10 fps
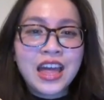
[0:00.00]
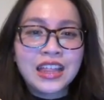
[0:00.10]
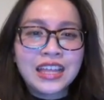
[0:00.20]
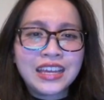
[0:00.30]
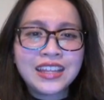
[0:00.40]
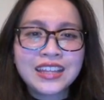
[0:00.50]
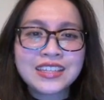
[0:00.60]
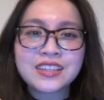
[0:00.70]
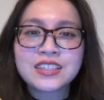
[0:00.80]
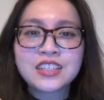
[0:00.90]
It is
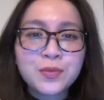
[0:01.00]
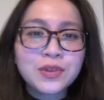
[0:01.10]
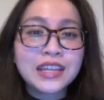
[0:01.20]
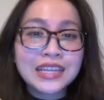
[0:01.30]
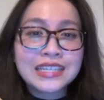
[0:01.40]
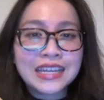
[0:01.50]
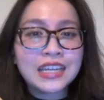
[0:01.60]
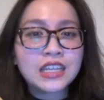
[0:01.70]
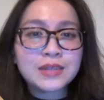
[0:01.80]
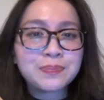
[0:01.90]
a
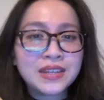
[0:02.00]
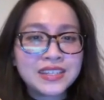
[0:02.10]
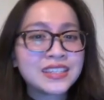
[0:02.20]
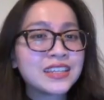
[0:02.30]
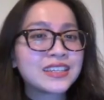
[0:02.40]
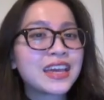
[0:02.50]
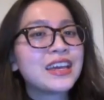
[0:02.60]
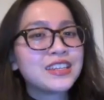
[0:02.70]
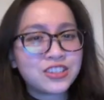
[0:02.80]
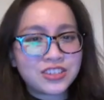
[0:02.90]
stimulated business
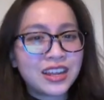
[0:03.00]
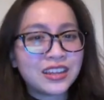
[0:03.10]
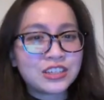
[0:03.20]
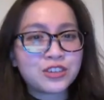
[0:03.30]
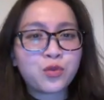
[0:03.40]
case challenge